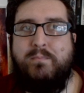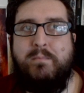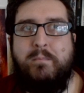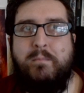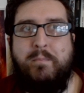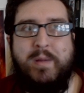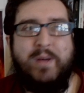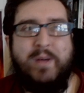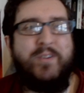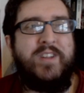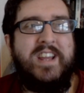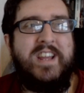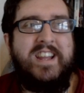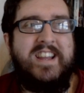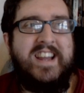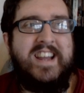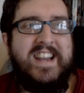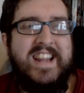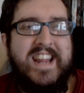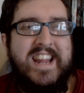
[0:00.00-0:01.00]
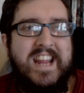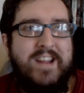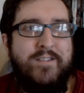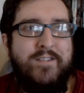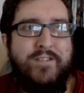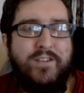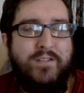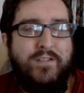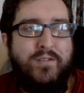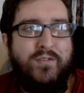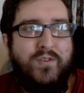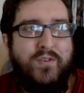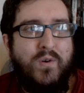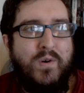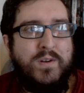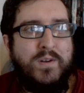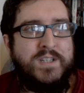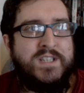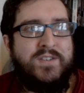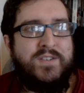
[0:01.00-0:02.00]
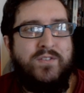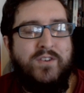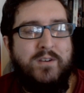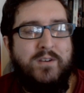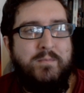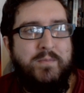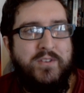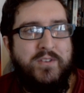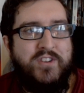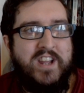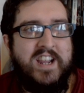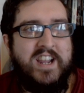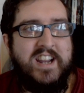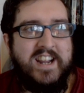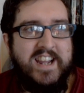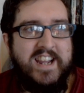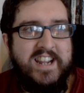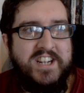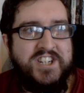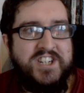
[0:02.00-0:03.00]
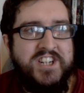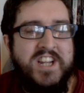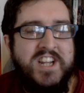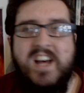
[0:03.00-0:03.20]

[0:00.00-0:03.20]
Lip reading: building an evil force from the Second Age.